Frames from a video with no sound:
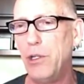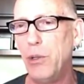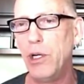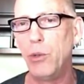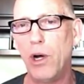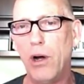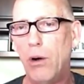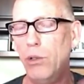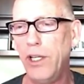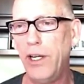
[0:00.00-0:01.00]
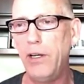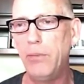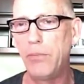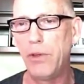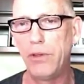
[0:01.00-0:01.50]
doing what only
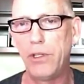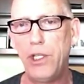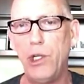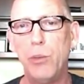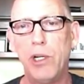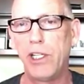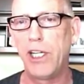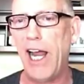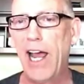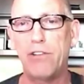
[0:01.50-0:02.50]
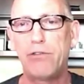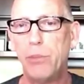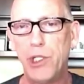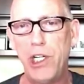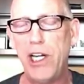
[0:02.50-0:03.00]
the human gaffe
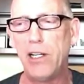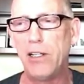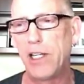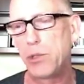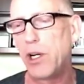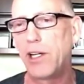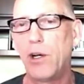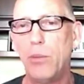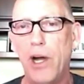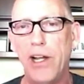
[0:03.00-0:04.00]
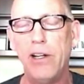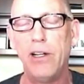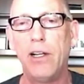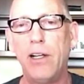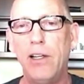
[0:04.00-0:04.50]
machine, that's what I call
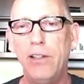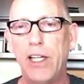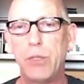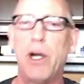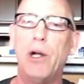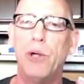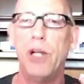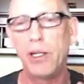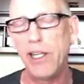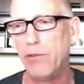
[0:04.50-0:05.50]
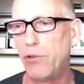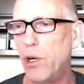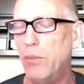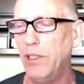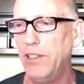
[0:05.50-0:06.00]
Biden, that's my own nickname
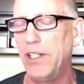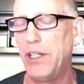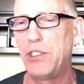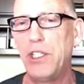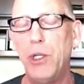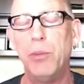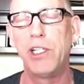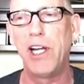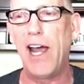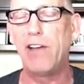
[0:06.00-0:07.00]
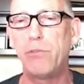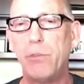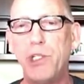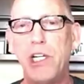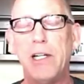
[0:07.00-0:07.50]
for him, he's the human gaffe
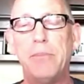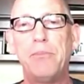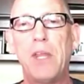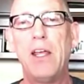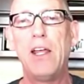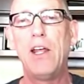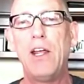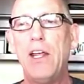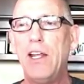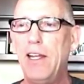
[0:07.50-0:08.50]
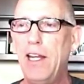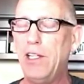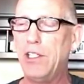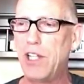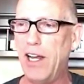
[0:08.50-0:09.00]
machine. He
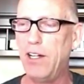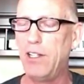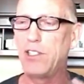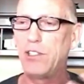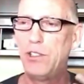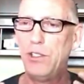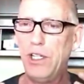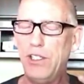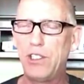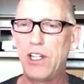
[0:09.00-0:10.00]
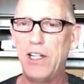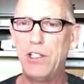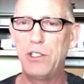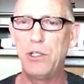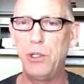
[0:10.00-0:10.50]
decides
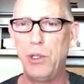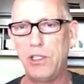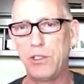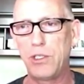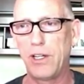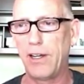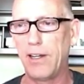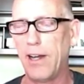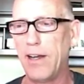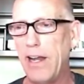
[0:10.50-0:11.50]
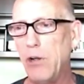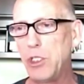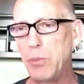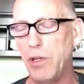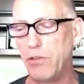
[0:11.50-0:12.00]
to do his
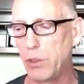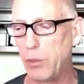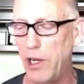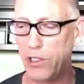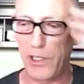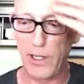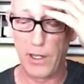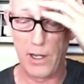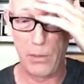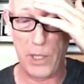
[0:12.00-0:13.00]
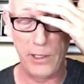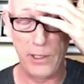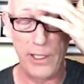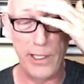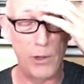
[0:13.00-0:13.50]
announcement for president by
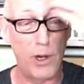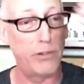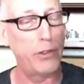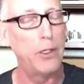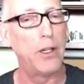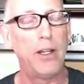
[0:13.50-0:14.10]
leading off